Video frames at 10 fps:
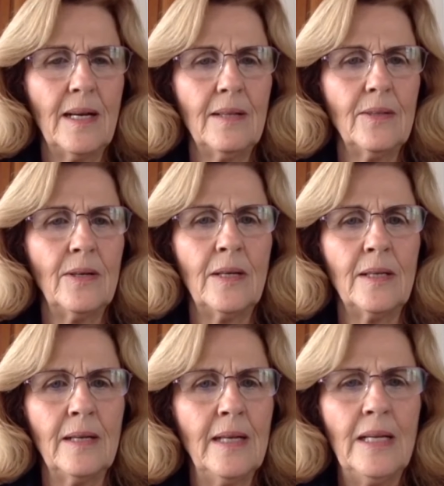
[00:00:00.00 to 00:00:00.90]
I thought,
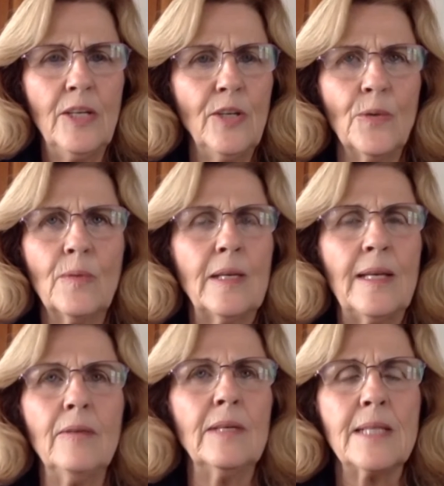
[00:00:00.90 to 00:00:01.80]
you know,
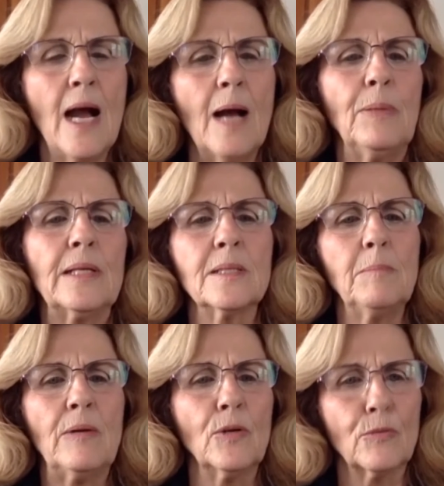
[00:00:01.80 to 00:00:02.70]
hearing topics about